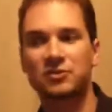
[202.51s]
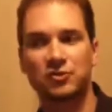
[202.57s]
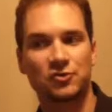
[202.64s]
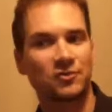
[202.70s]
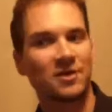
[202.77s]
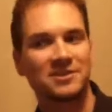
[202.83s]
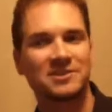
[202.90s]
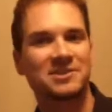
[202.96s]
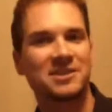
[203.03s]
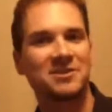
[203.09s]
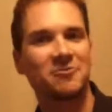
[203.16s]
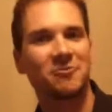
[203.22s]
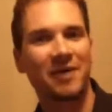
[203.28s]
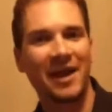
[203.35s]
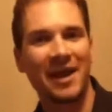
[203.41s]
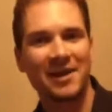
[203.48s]
trusty
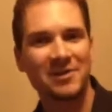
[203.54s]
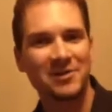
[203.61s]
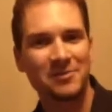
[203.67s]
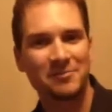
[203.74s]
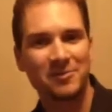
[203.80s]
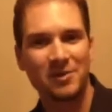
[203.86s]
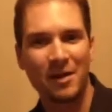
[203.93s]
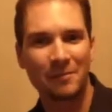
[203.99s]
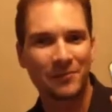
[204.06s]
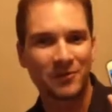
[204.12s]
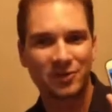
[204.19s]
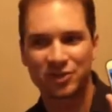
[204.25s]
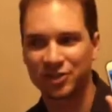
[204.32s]
random number